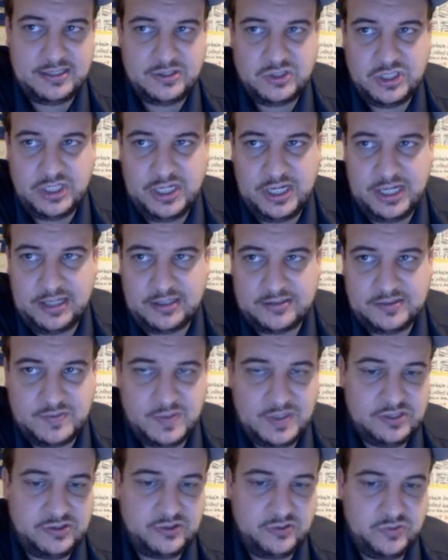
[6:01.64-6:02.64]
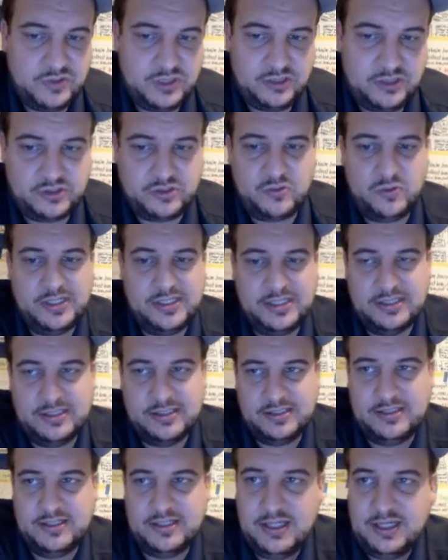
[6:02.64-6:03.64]
check, especially with those
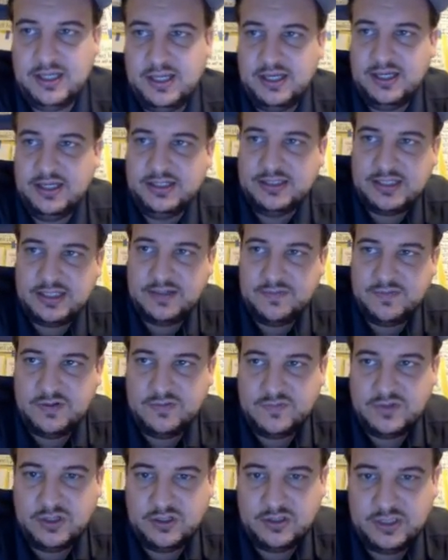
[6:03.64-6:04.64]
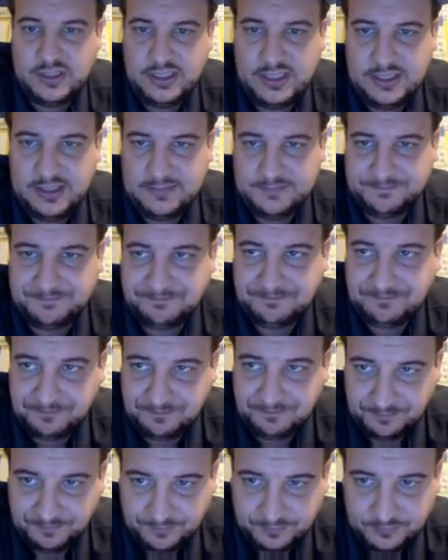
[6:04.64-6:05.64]
quizzes, to see if you've turned it in.
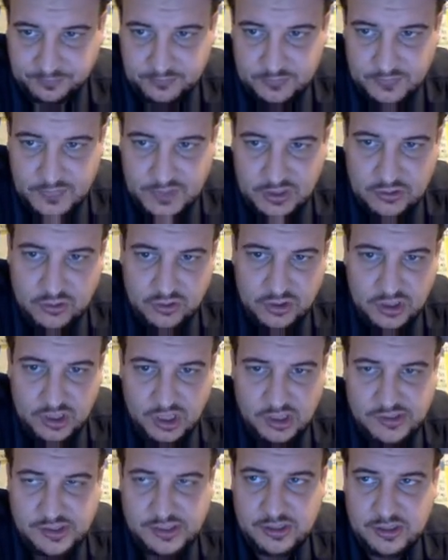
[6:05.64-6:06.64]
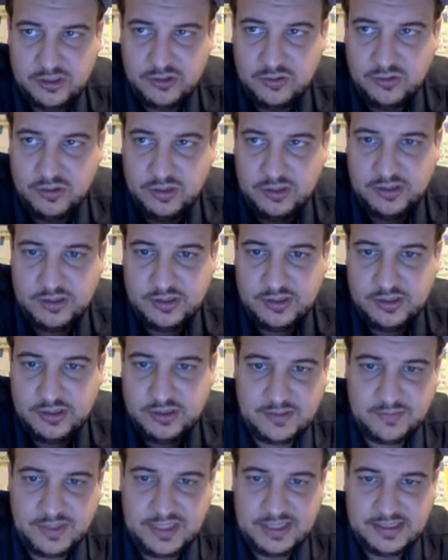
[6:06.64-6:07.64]
You can also,
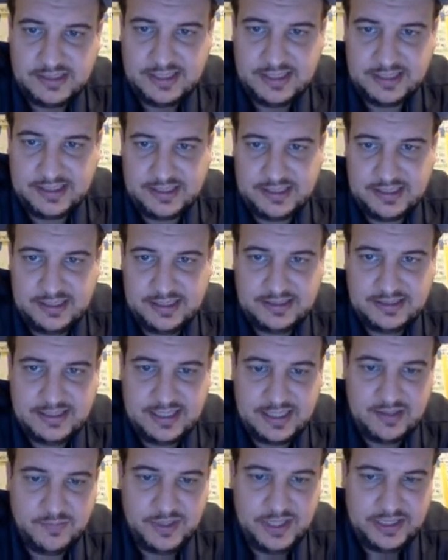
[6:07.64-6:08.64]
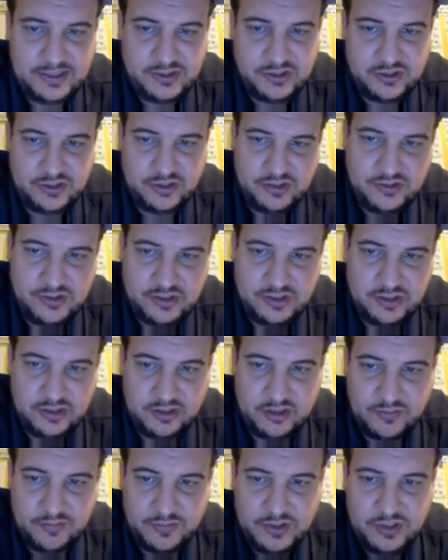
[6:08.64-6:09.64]
some kids like to take a picture using their
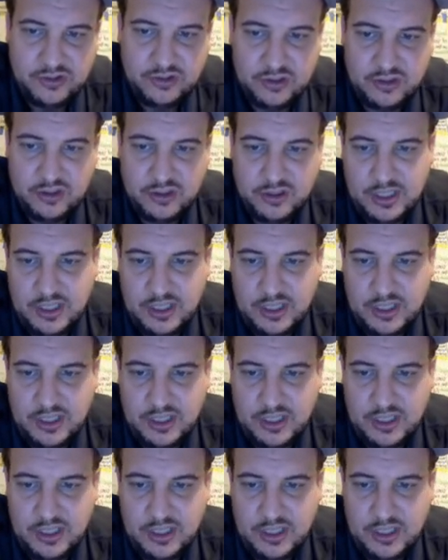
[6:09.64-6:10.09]
computer